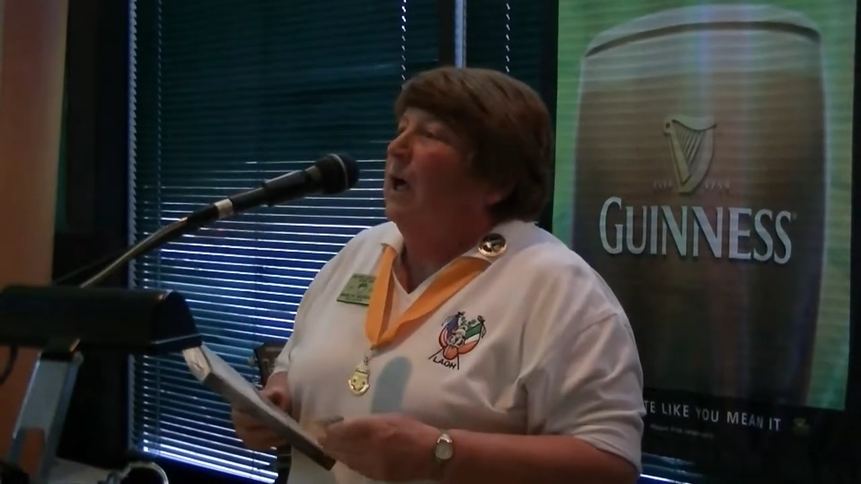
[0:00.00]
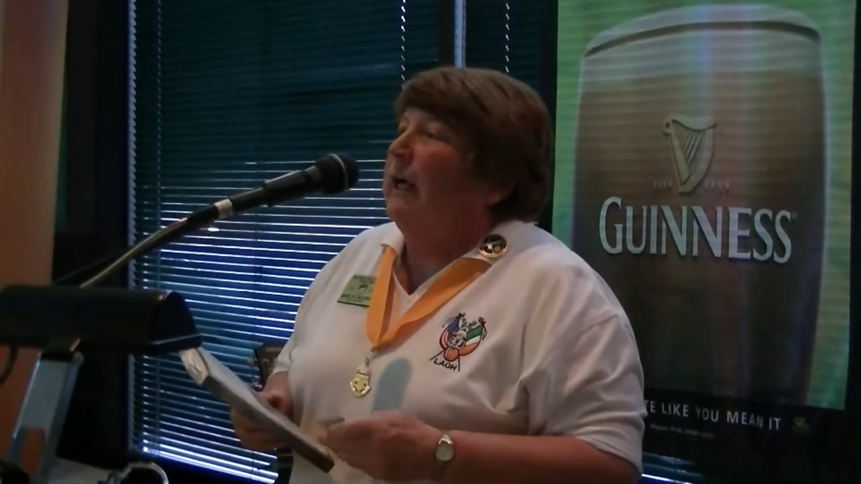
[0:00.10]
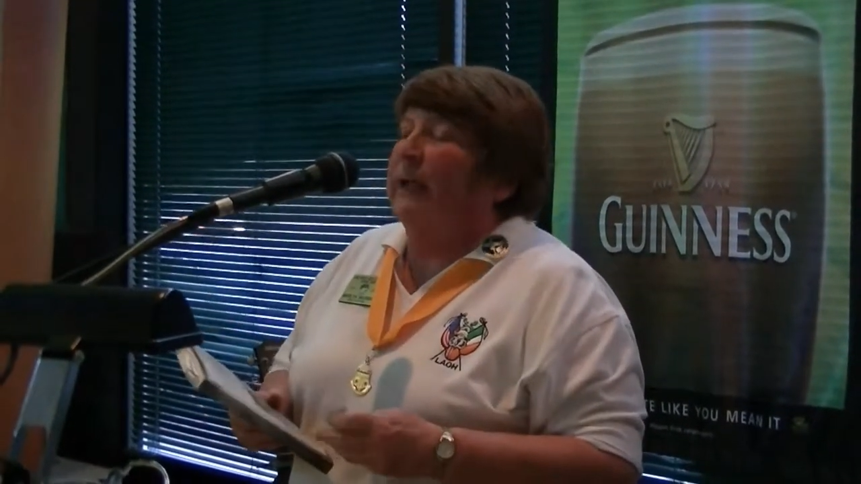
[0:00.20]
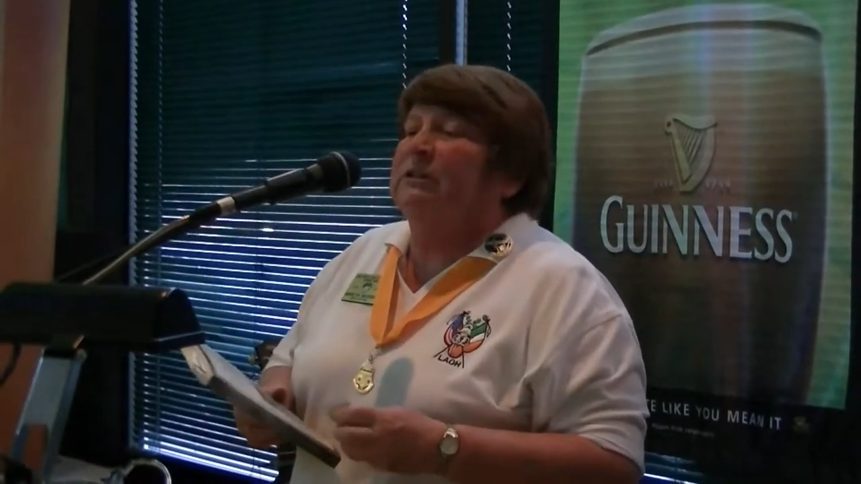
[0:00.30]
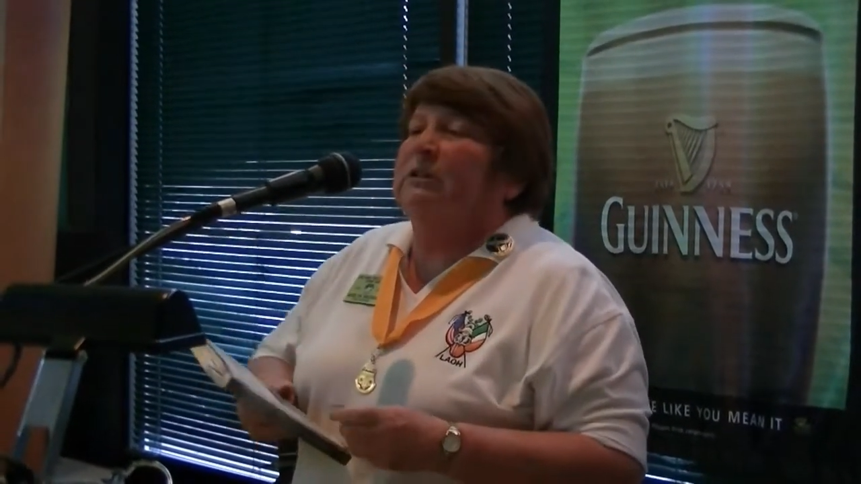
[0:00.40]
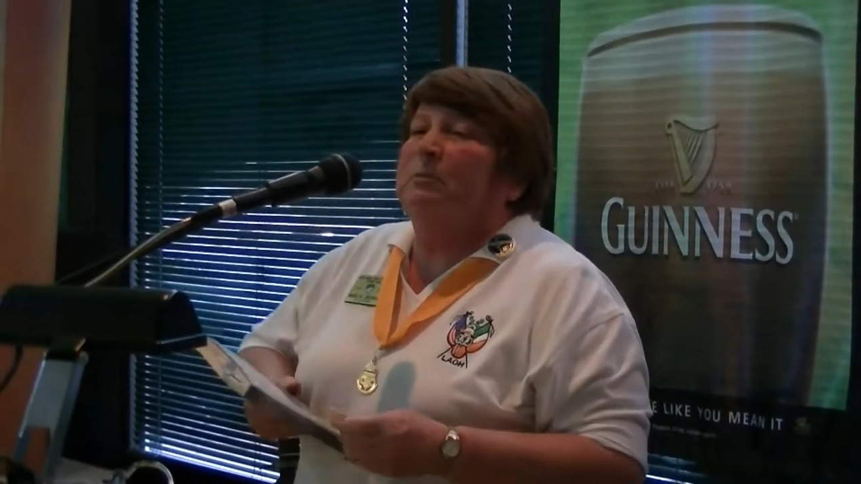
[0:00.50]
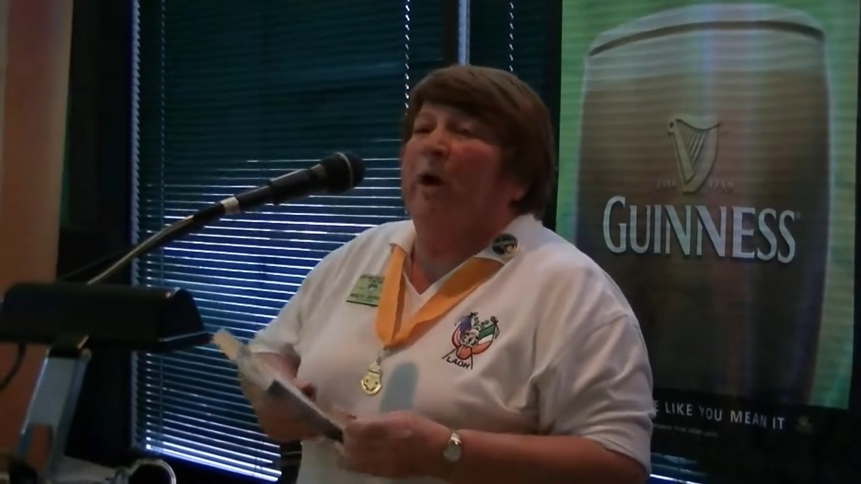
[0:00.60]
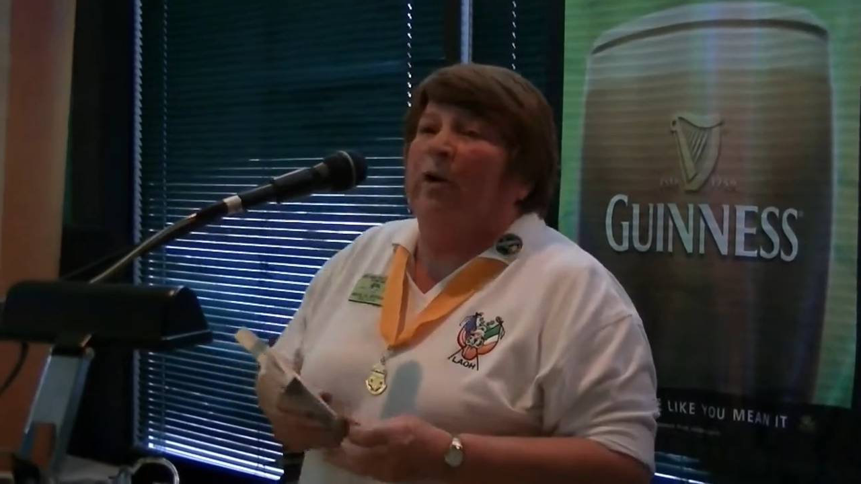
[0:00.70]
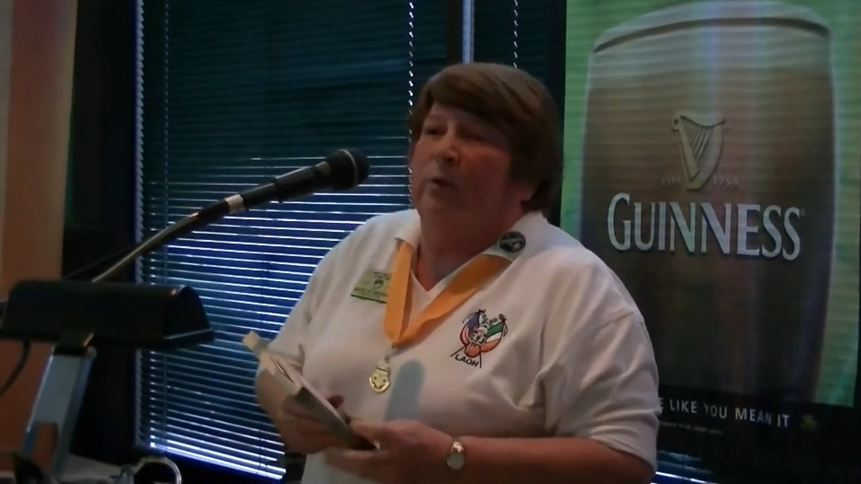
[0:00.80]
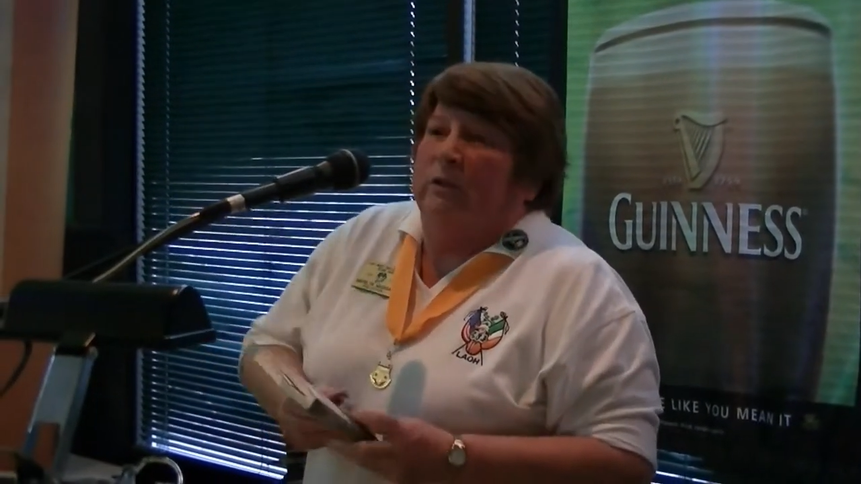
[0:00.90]
Constance
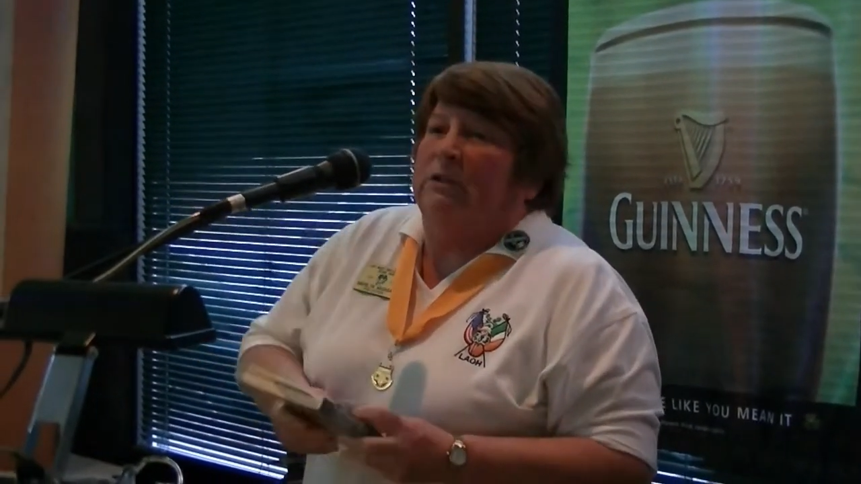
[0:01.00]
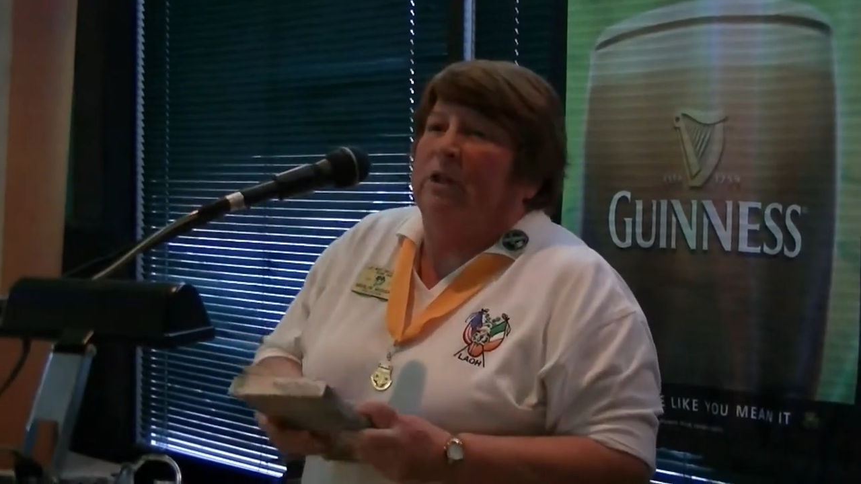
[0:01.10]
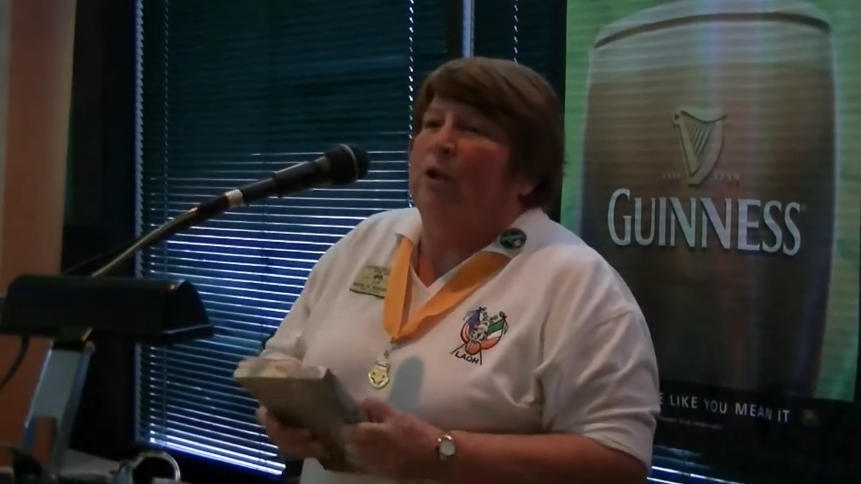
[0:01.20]
Markievicz